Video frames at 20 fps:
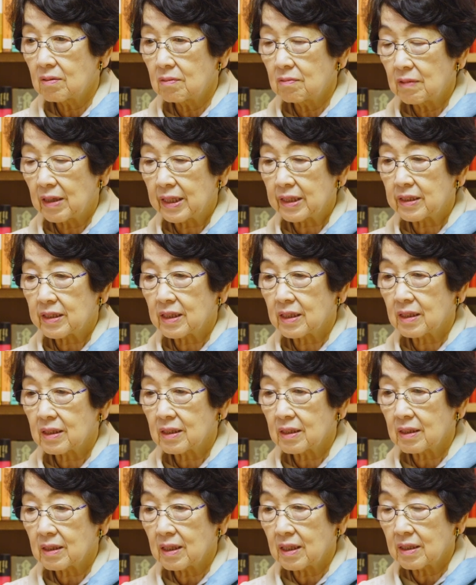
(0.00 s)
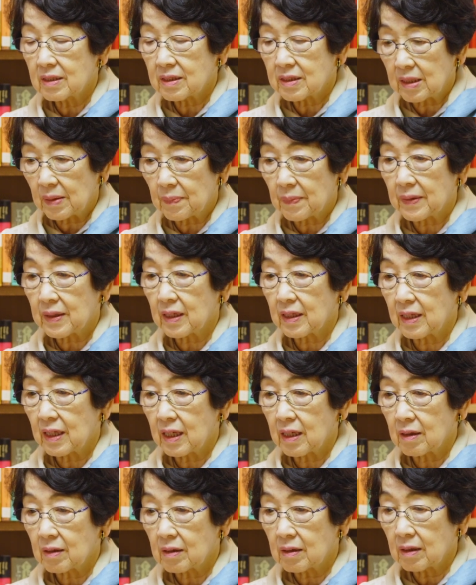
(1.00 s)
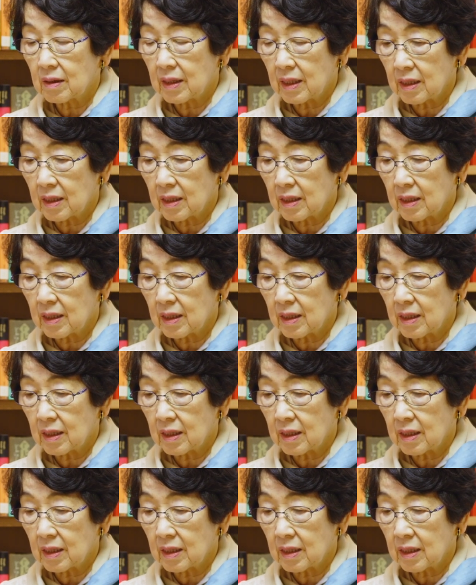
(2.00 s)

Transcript: writing something in